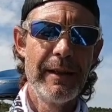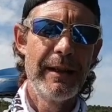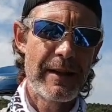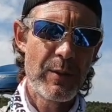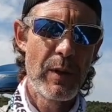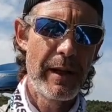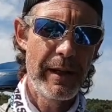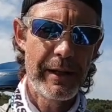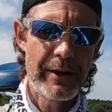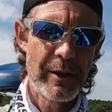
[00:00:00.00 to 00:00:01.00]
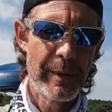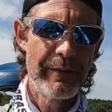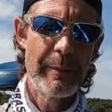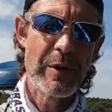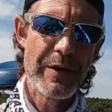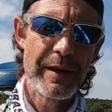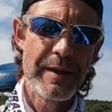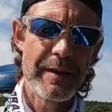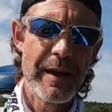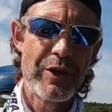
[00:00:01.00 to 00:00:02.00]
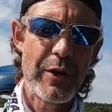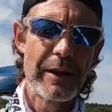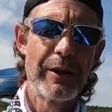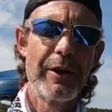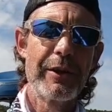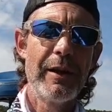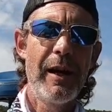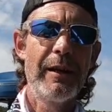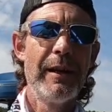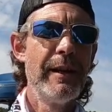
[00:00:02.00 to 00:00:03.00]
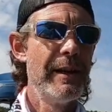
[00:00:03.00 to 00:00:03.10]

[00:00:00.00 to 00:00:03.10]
that's why I determine if I'm using a trailer hook or not